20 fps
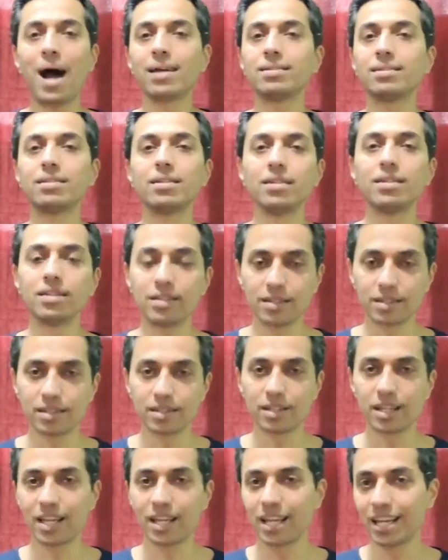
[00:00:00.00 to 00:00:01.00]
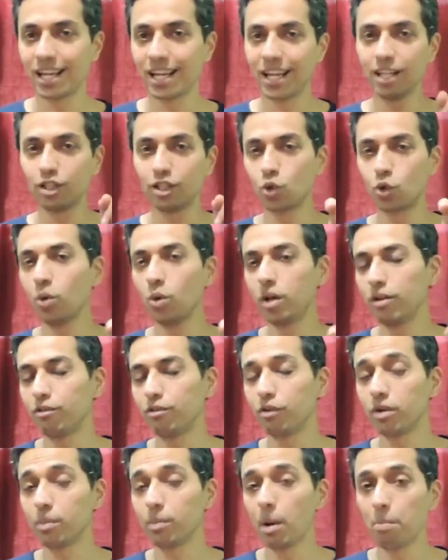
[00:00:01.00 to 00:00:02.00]
masses in school
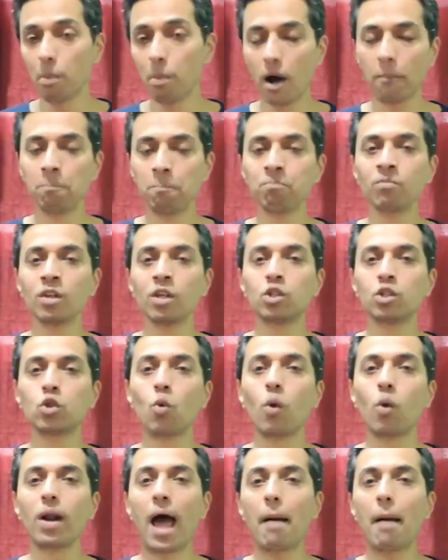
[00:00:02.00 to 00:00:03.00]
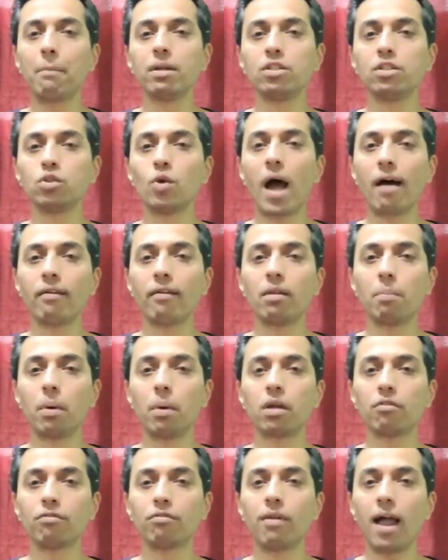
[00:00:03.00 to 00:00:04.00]
if you remember so what happens you have the
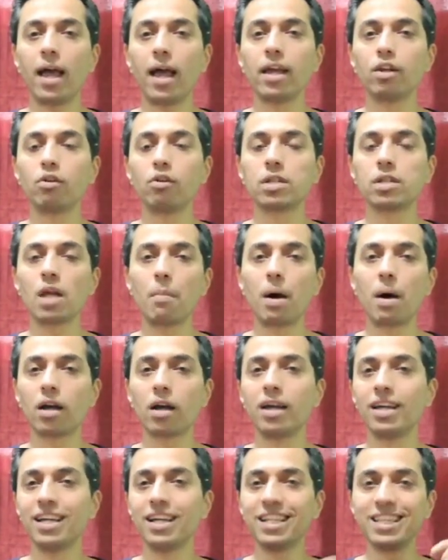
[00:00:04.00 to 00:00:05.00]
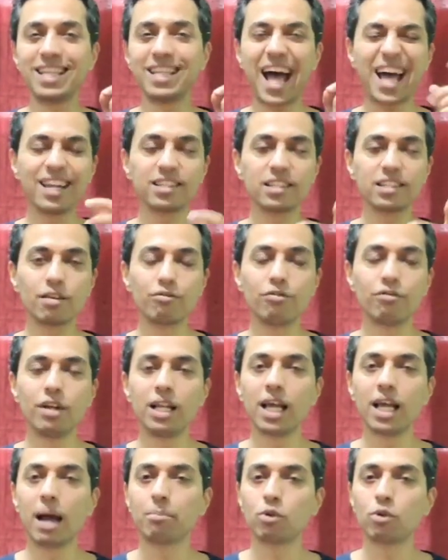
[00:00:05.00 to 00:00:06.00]
butterfly in your stomach that is the
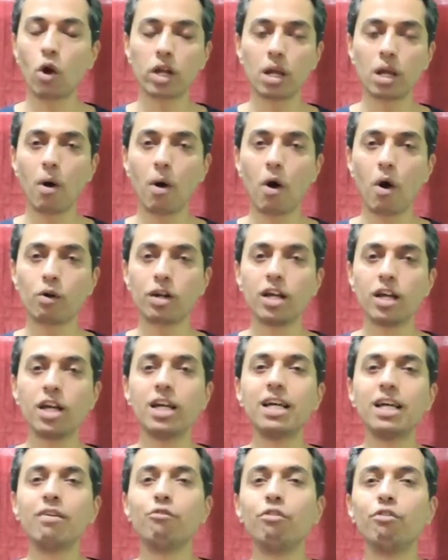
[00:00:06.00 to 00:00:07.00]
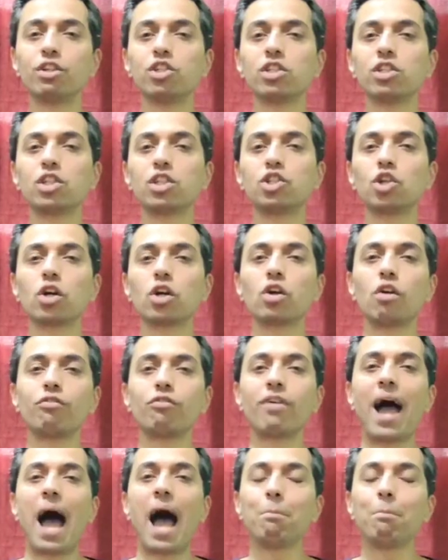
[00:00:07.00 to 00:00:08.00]
feeling i'm talking about which is the chakra
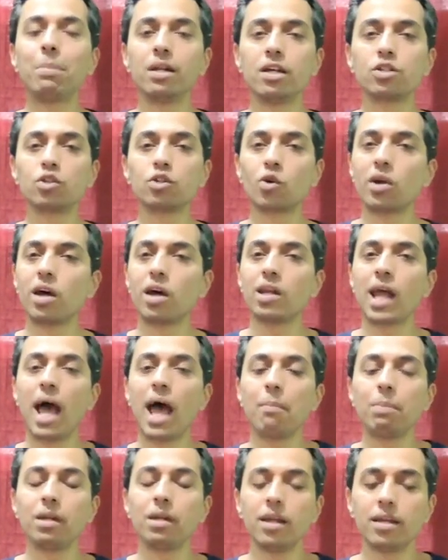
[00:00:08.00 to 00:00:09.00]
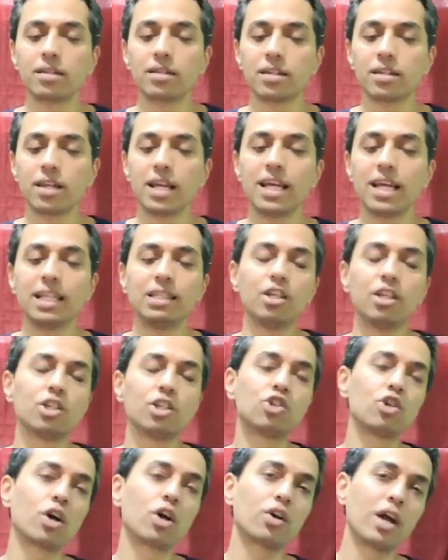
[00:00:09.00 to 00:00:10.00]
of happiness or unhappiness
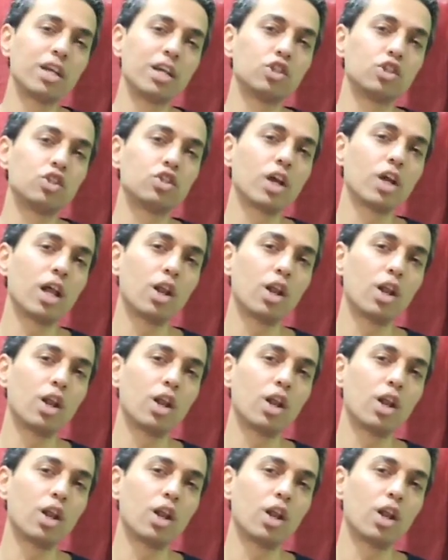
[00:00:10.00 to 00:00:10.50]
this chakra is